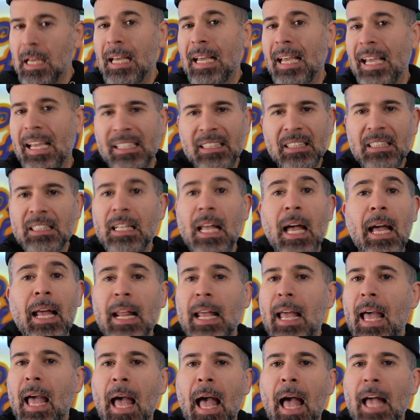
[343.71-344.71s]
it's not
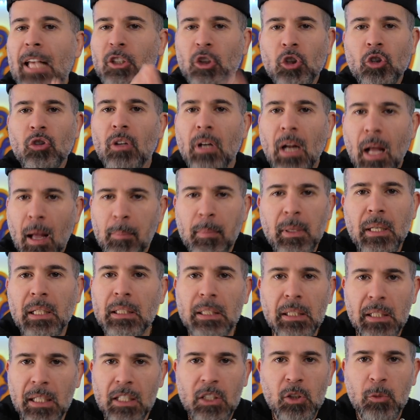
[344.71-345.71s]

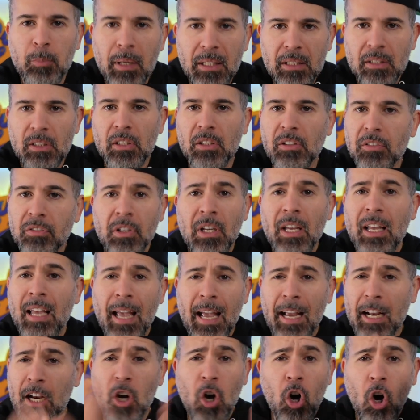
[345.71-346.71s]
astronomically expensive
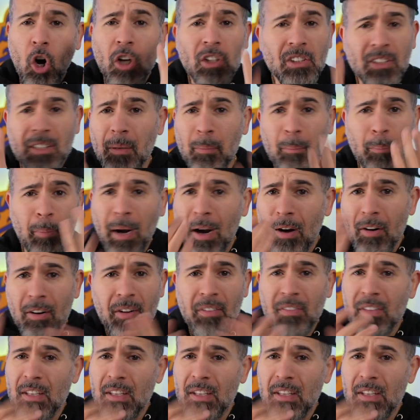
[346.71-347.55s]
and cost comparative,